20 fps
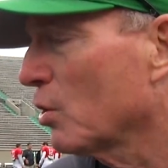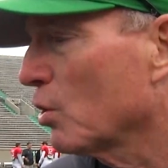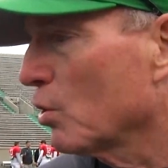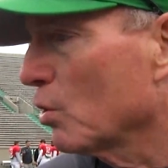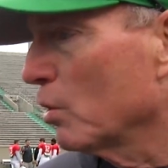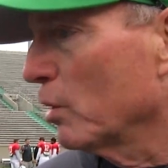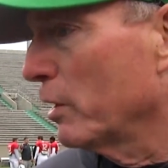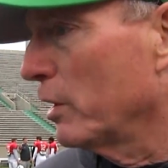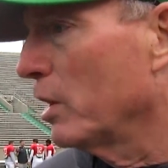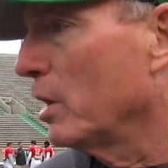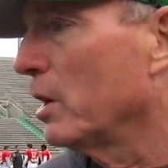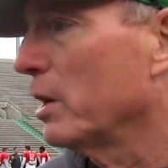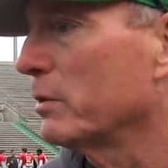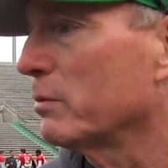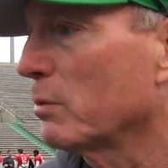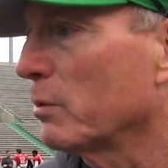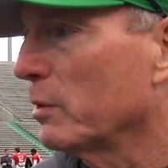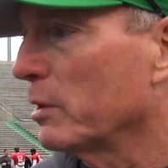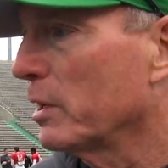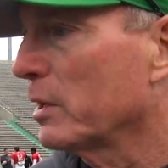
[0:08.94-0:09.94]
early on
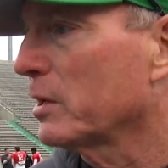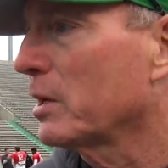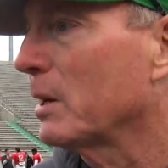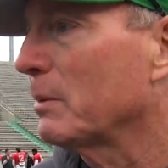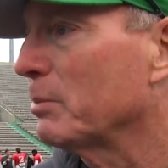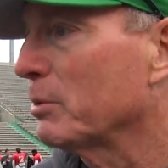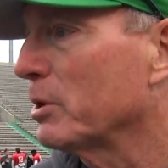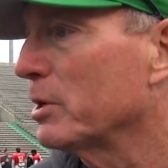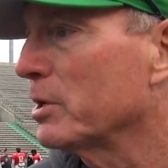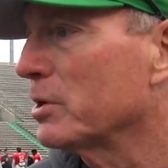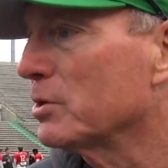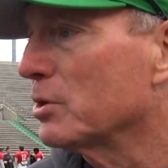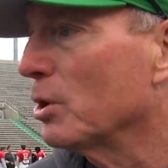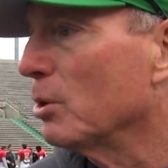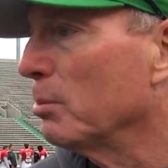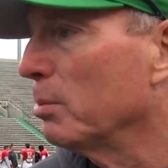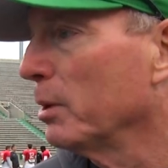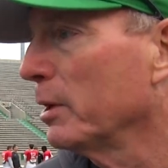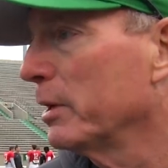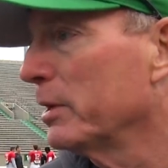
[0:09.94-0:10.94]
where we let a couple kids go
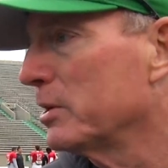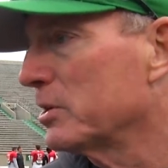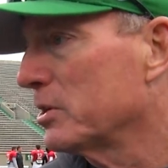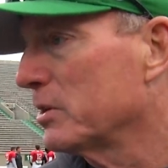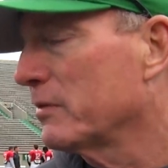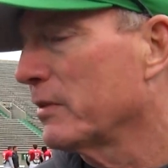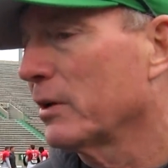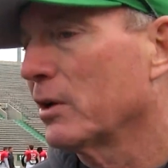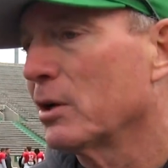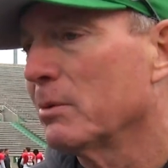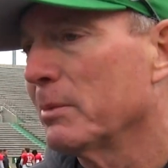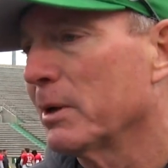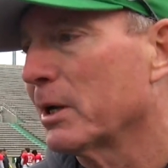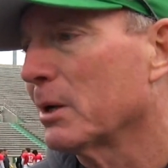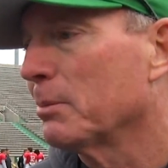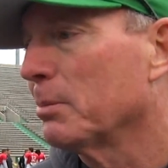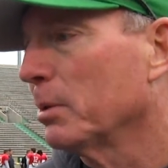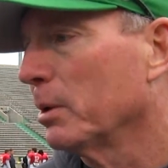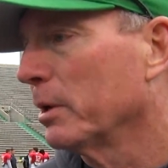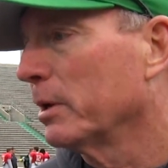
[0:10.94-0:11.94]
play to see if they can make a
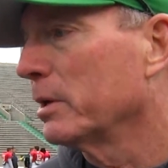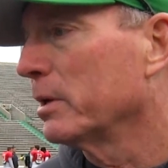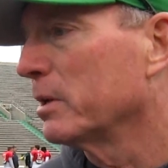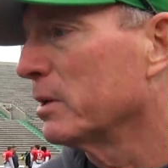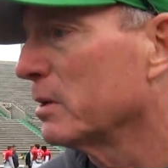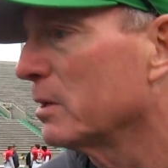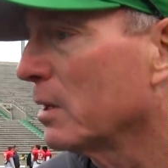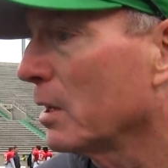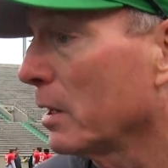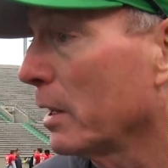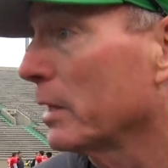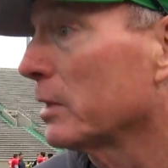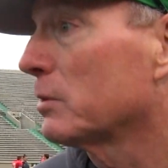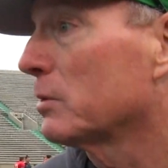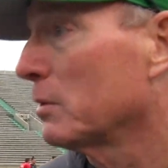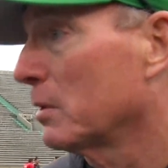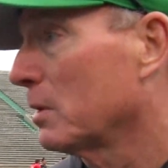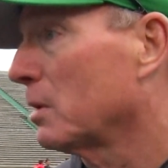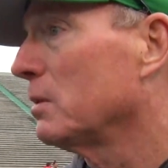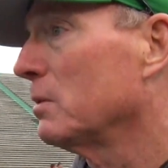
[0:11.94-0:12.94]
play. And I like
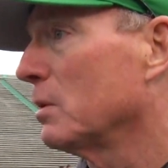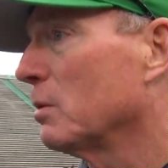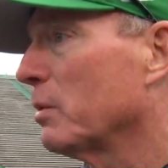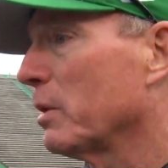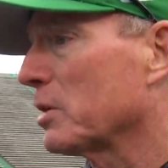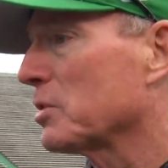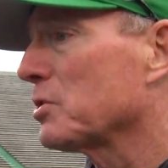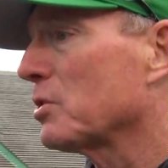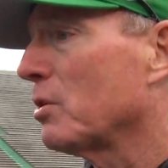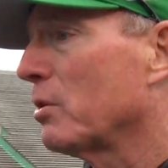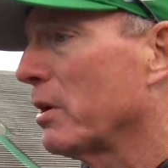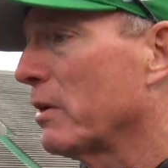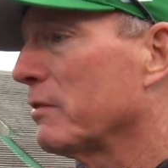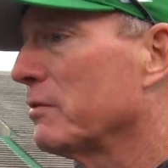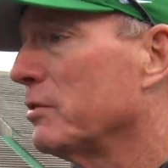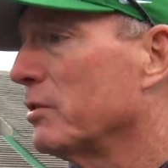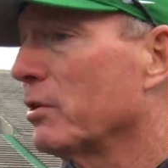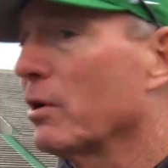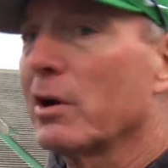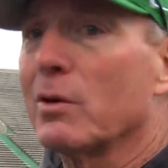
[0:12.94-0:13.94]
you know what I saw out of
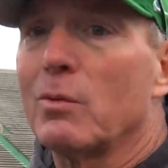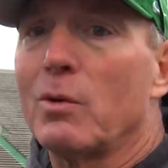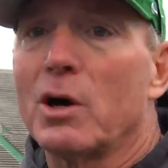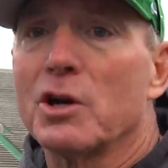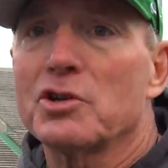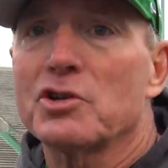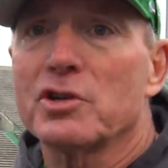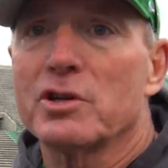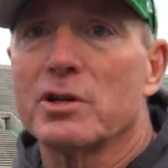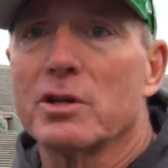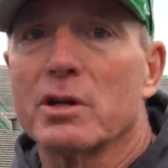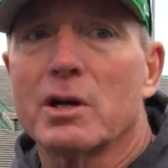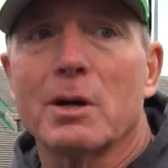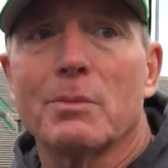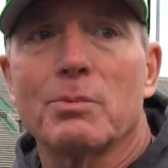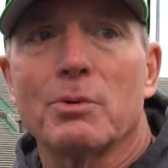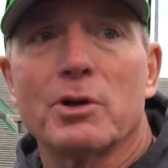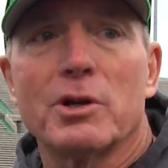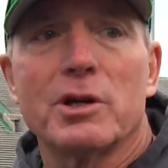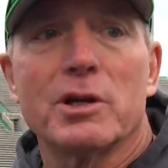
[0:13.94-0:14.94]
Neon Washington, a
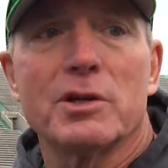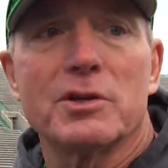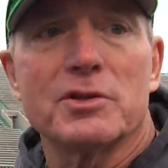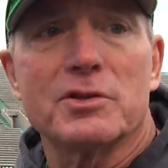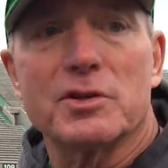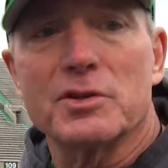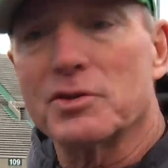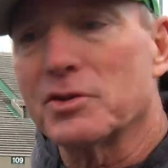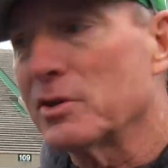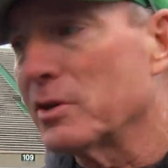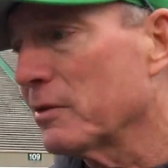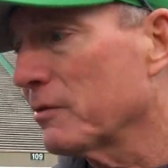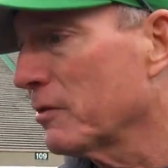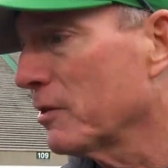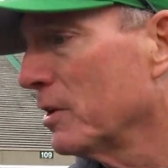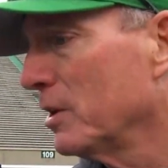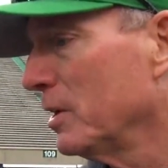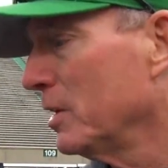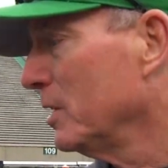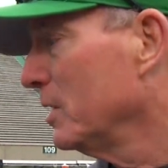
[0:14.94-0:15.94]
couple kids to see if
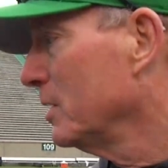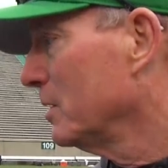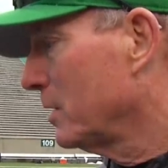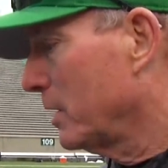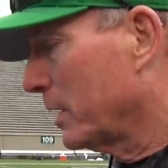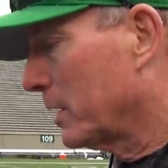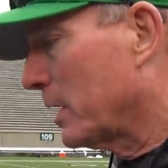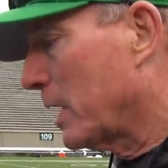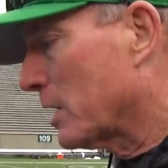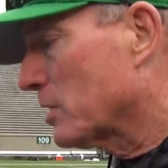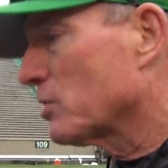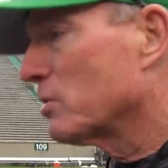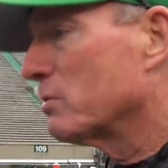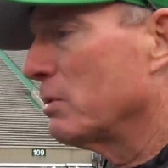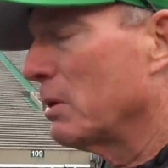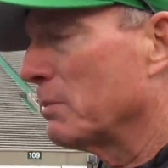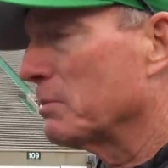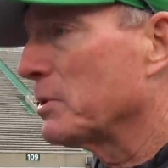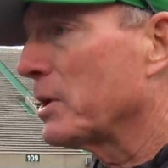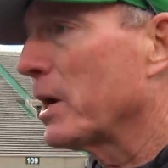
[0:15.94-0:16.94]
they can actually
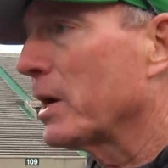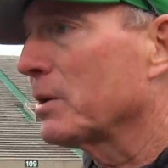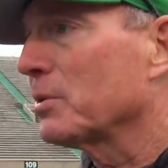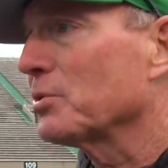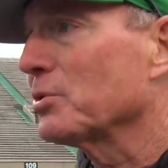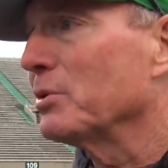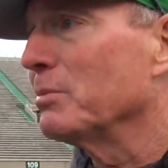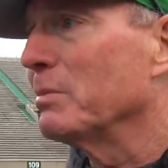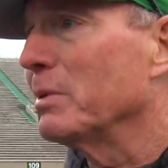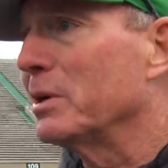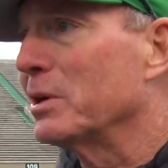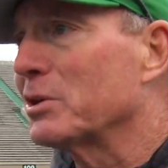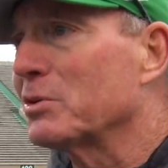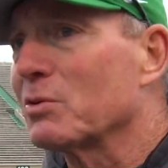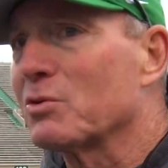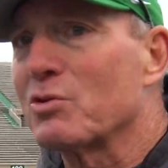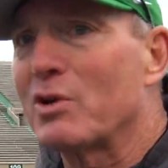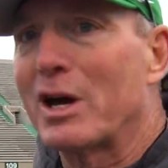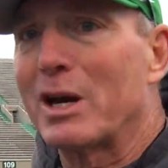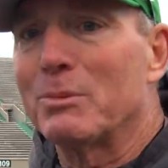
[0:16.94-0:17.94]
go up and tackle somebody. So
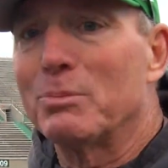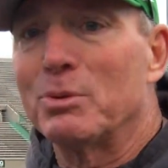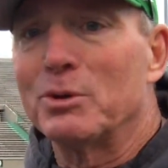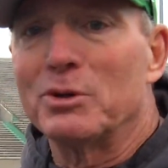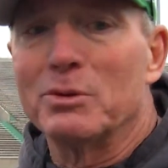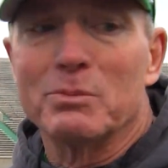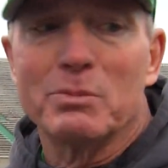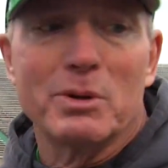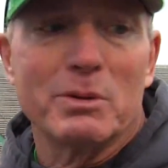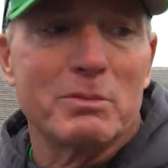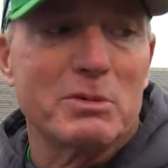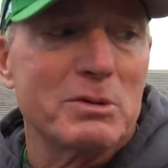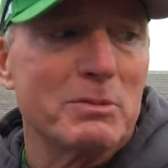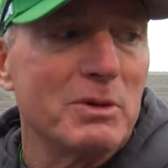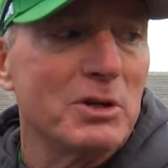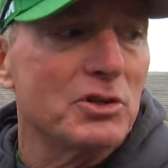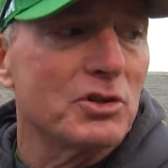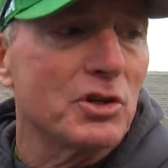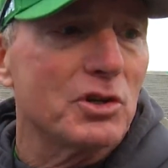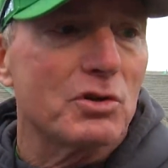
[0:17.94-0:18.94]
we're trying to put the, put them in as
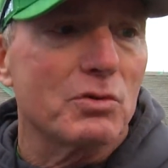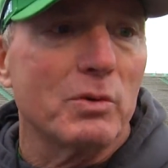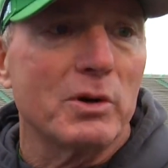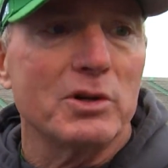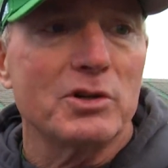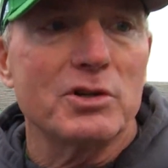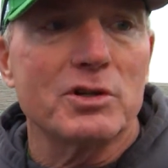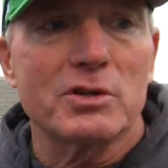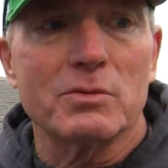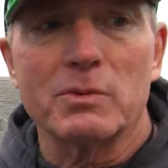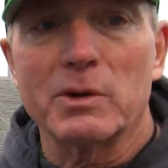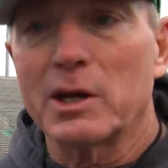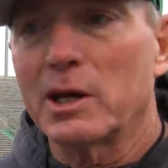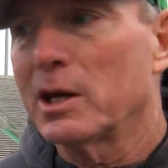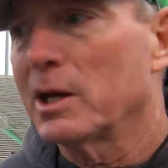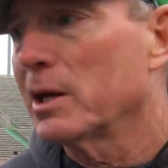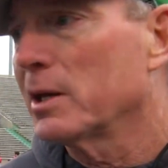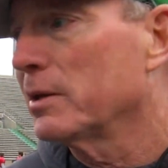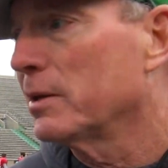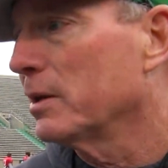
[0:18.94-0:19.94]
many situations as we
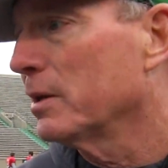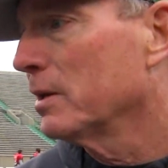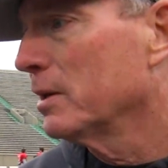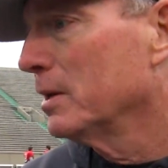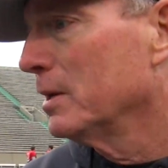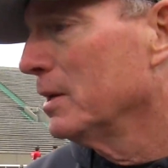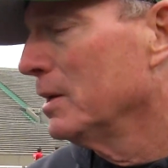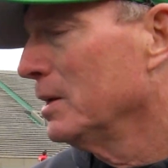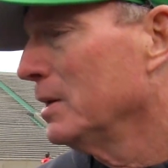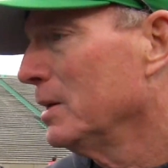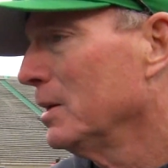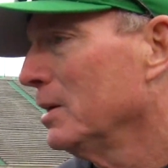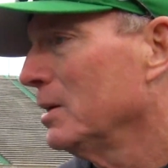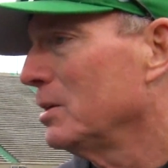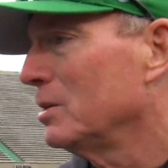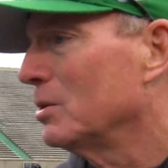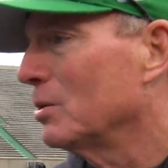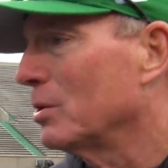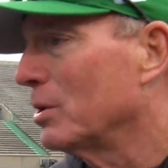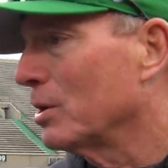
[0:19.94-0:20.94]
can to
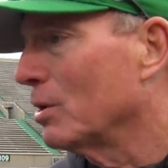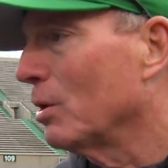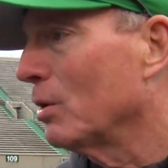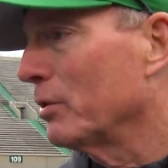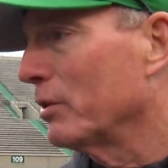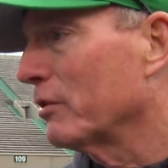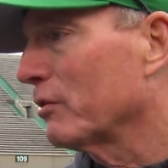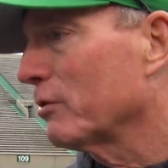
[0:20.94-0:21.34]
you know, get all the